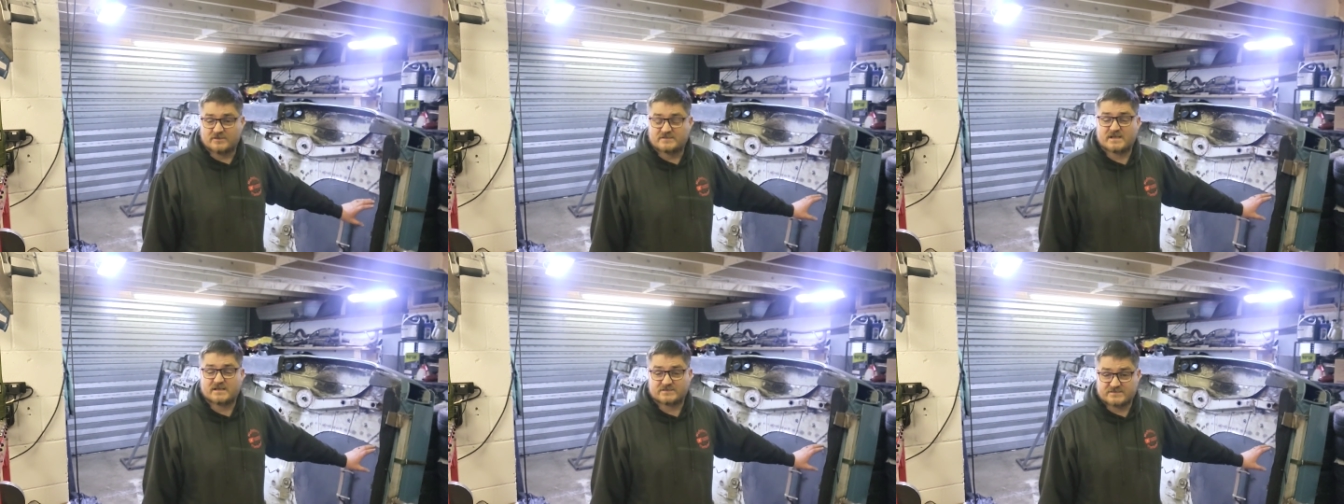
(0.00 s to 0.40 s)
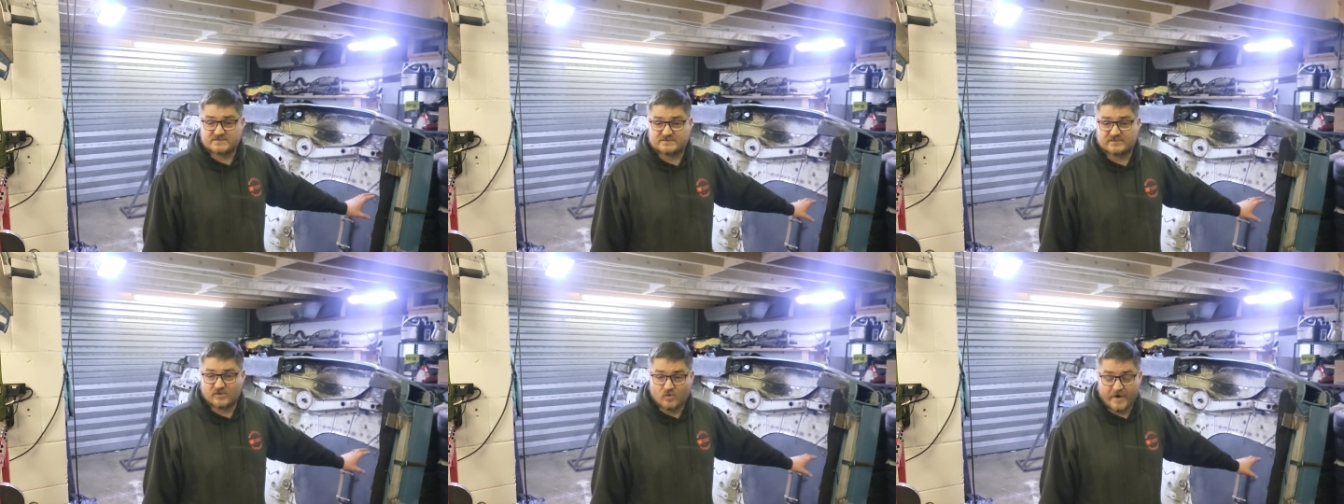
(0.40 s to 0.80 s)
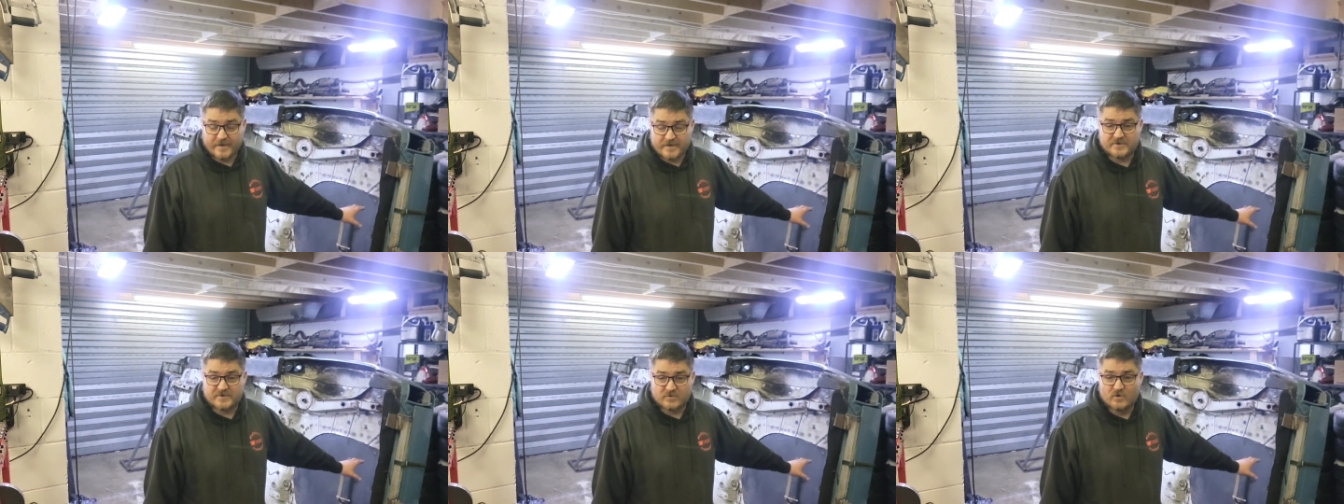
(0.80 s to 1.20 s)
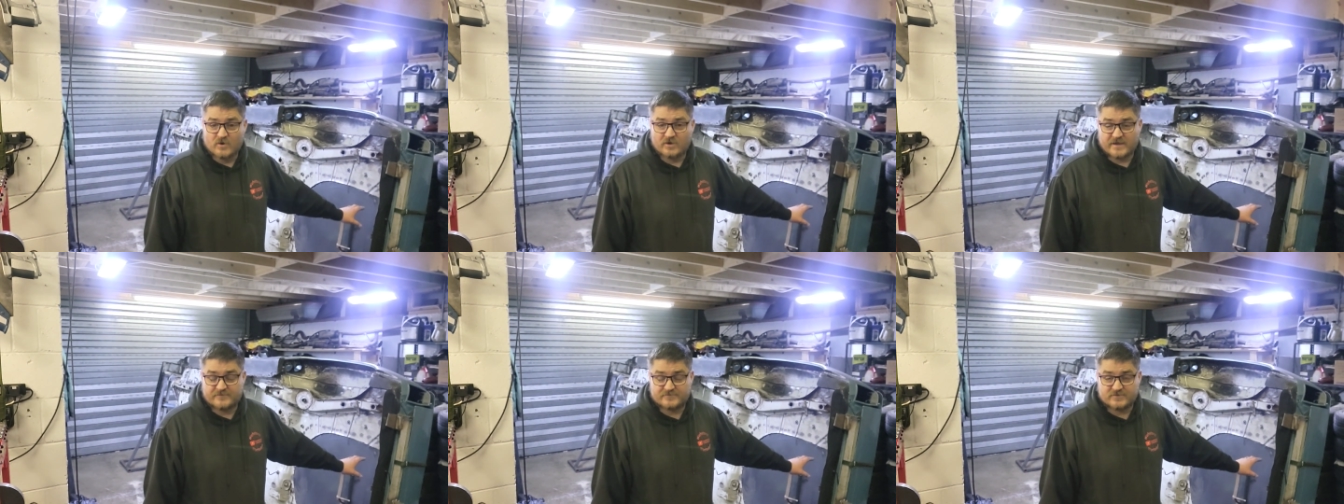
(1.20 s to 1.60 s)
there's actually still quite a bit of work
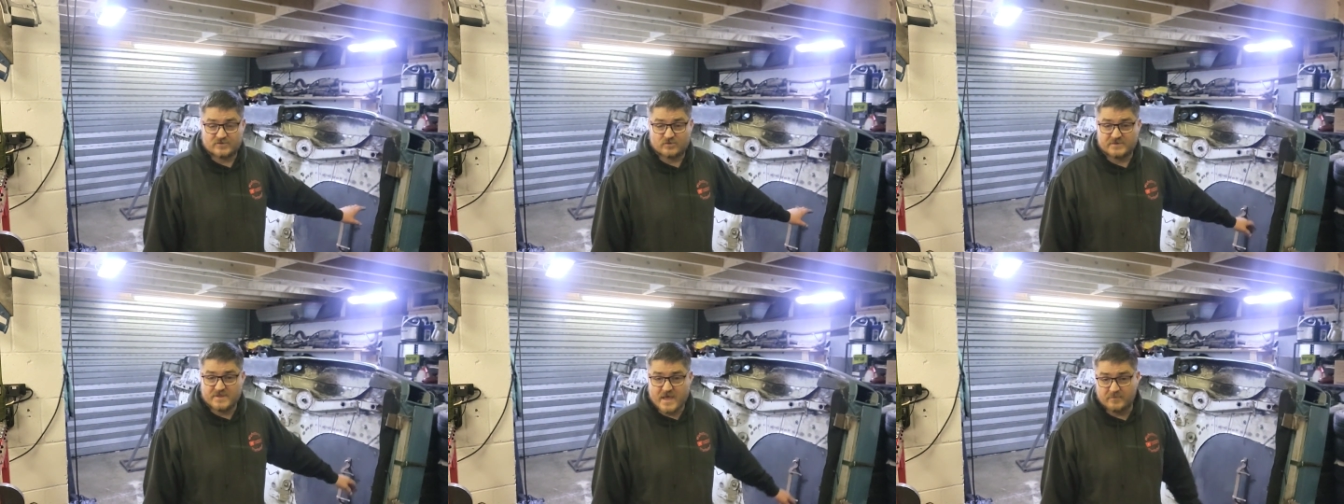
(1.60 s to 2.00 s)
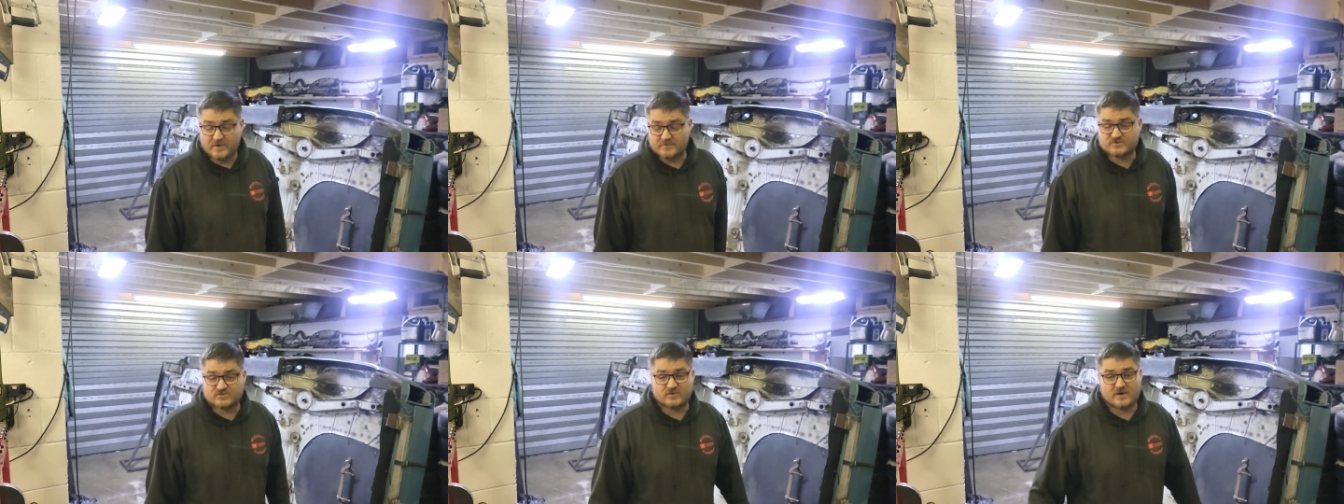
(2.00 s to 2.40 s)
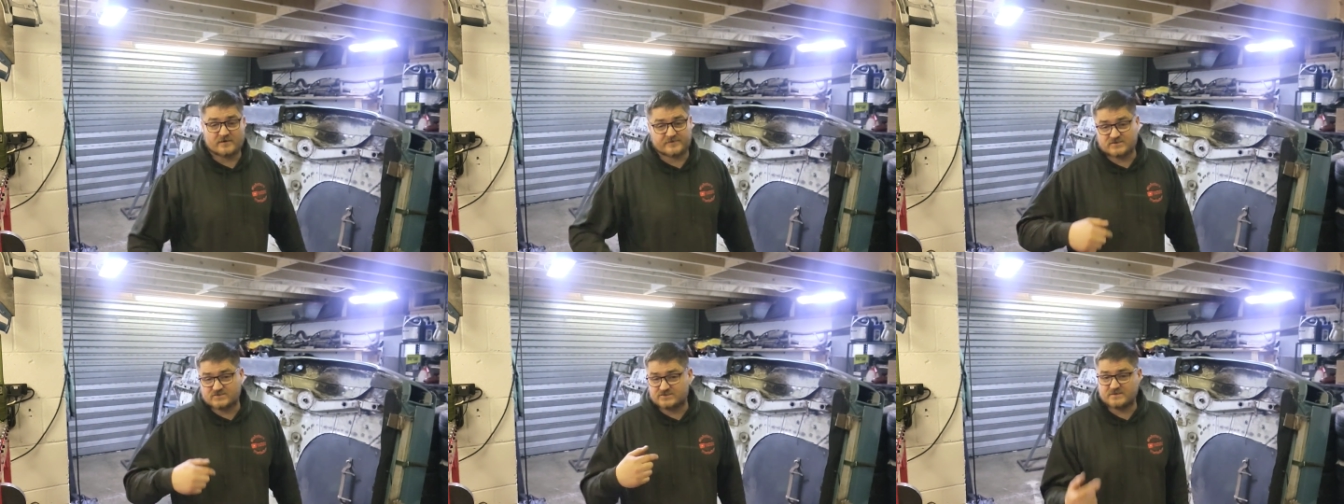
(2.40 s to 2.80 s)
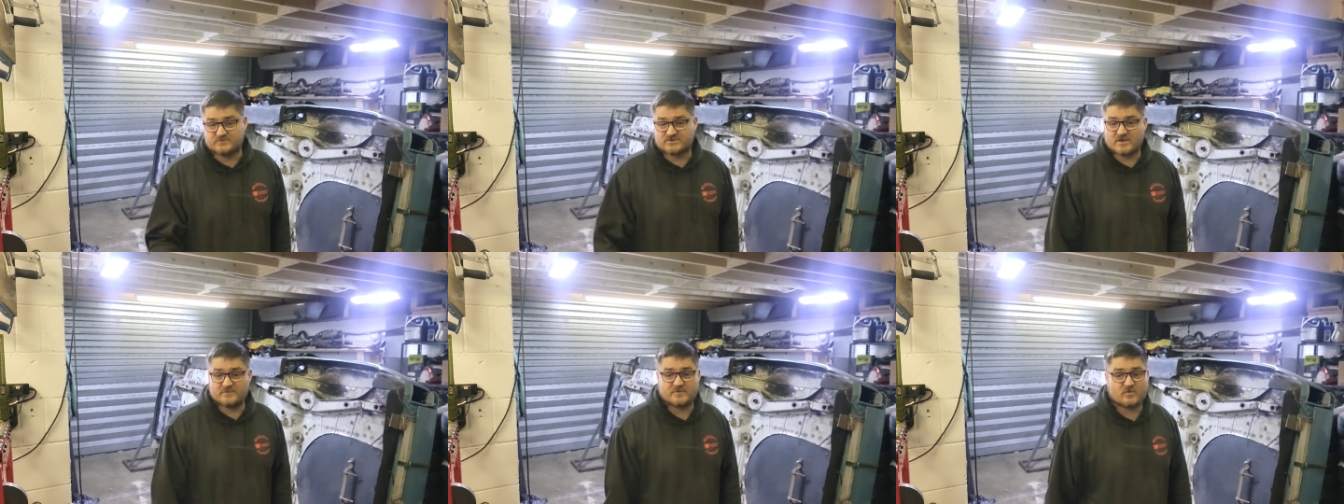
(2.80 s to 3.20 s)
left to do in there, but I'm sure if I just keep
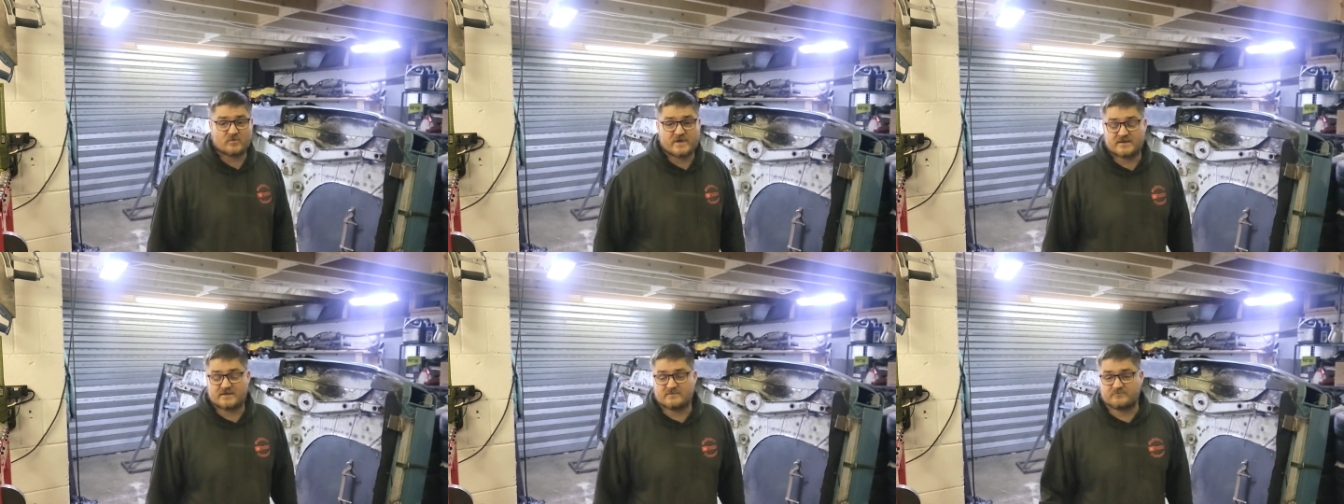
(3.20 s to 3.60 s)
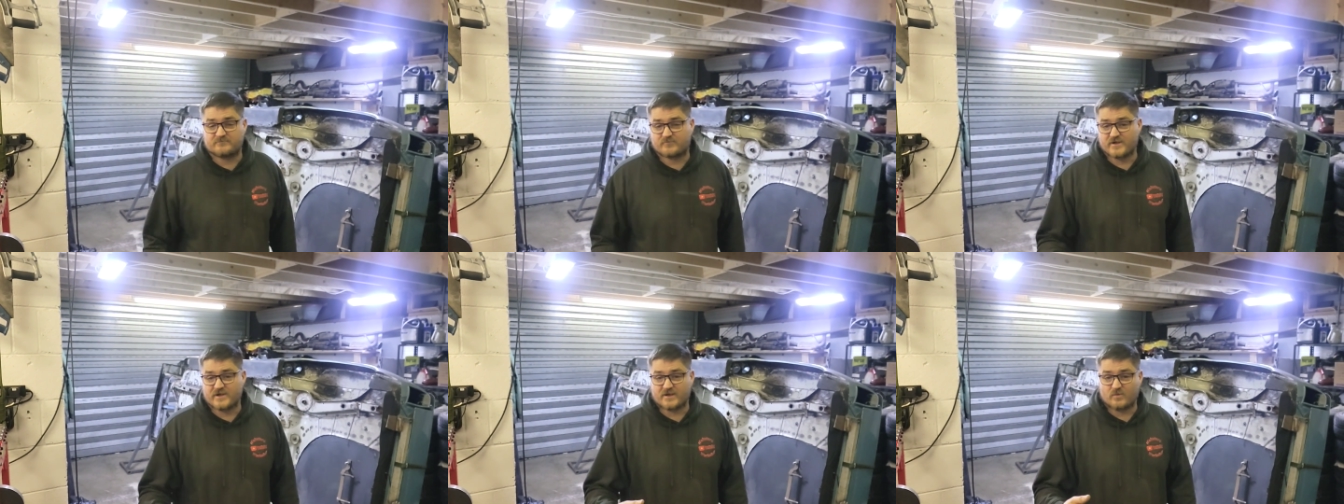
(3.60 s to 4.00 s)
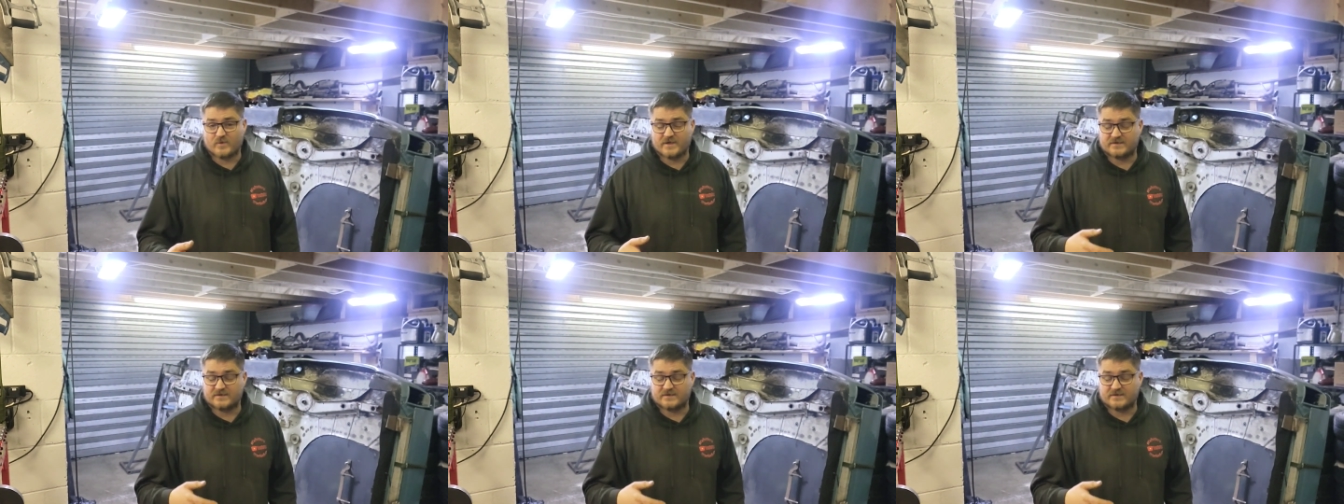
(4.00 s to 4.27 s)
chipping away at it and break away at